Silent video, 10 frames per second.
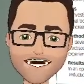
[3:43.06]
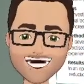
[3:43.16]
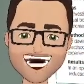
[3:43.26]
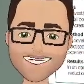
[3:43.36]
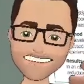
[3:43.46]

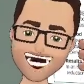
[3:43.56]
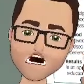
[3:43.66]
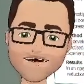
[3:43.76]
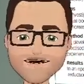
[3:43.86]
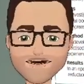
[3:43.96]
And the
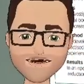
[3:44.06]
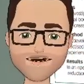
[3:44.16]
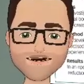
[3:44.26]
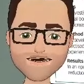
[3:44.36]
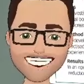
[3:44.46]
researchers use this
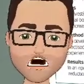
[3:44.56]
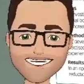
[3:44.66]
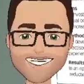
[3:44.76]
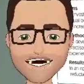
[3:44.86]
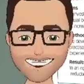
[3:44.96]
principle
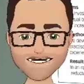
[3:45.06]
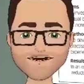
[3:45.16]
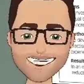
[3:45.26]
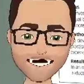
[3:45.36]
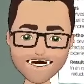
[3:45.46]
of
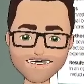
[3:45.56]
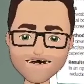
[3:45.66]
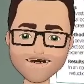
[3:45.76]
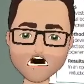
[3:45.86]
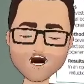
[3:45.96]
embodiment
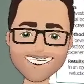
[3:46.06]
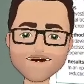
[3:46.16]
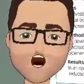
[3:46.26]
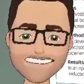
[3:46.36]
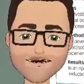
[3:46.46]
to create a
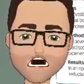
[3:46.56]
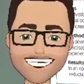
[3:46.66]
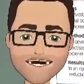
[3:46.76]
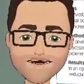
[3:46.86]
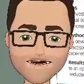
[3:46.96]

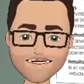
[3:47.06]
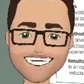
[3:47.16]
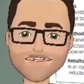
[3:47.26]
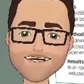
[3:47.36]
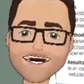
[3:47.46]
scenario
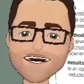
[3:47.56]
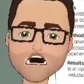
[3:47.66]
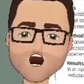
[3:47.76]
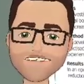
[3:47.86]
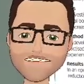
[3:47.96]
where they would
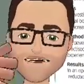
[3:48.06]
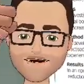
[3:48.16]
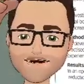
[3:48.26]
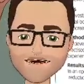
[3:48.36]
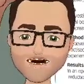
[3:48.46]
have one
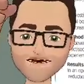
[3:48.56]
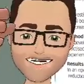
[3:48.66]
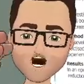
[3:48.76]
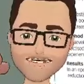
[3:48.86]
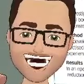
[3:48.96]
avatar
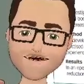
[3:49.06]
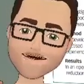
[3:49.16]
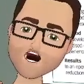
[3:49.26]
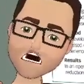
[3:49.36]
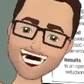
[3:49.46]

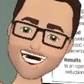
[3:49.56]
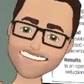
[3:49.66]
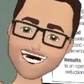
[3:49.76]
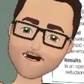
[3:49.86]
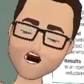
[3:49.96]
as
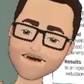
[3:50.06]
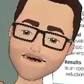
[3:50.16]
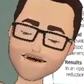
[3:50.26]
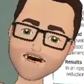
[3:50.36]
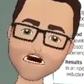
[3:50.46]

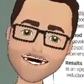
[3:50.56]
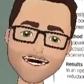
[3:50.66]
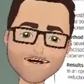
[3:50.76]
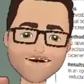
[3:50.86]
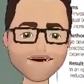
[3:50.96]
the
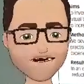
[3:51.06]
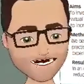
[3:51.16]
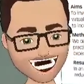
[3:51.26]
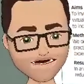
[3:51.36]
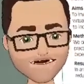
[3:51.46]

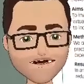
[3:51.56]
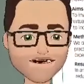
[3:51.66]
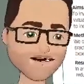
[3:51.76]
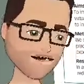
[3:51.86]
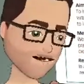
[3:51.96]
participant,
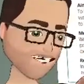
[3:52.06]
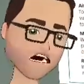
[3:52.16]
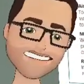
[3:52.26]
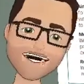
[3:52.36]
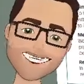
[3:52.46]
and then they would have
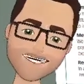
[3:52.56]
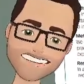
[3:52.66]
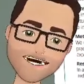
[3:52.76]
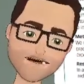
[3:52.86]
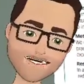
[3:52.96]
another
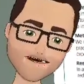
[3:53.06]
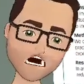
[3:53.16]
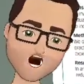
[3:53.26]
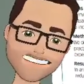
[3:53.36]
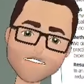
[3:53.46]
avatar, in
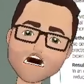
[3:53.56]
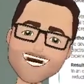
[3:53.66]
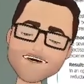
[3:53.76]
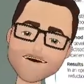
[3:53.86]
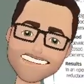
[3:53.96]
this case, a
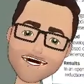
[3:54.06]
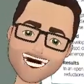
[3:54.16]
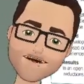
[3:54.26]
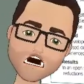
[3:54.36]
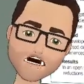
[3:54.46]
small
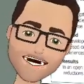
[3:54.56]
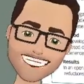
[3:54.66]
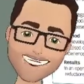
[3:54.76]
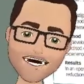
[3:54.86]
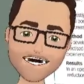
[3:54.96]
child that's
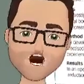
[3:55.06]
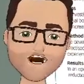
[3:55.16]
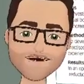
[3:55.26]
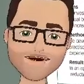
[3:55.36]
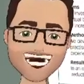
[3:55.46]
obviously
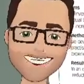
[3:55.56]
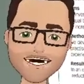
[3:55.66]
distressed.